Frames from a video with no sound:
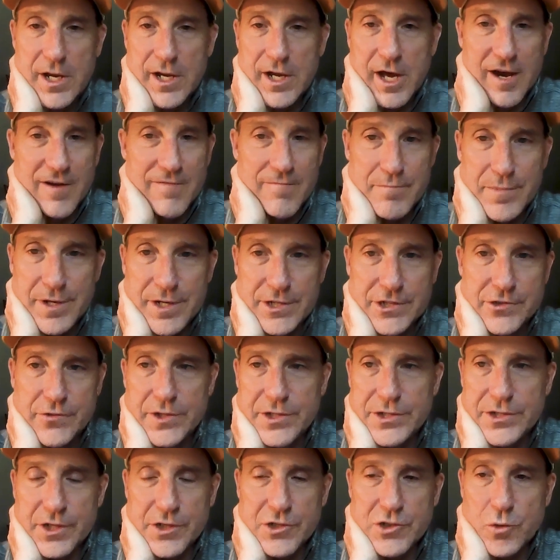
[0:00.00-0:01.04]
kind of
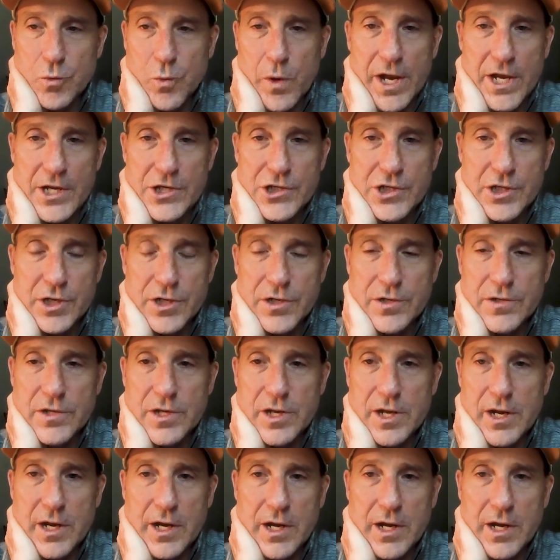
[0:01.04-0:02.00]
ministry situation.